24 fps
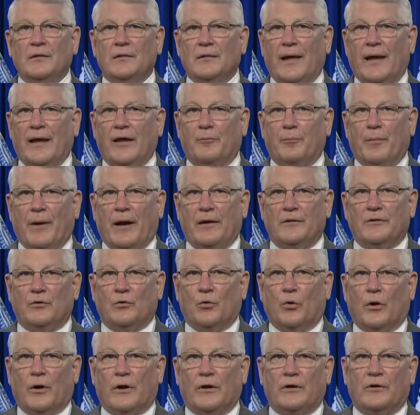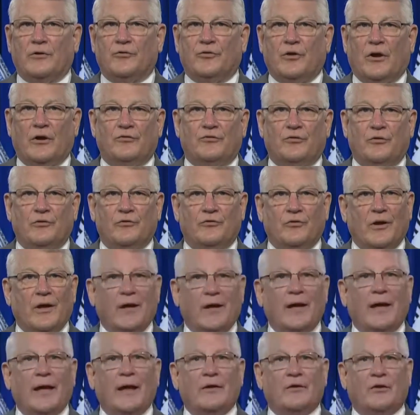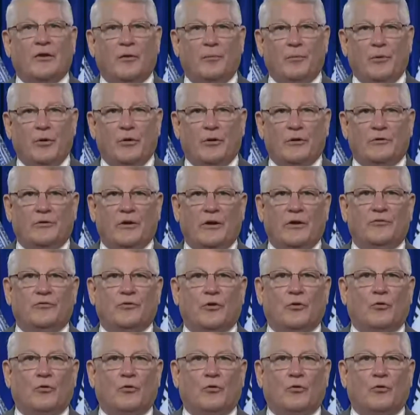like-minded organizations, and communities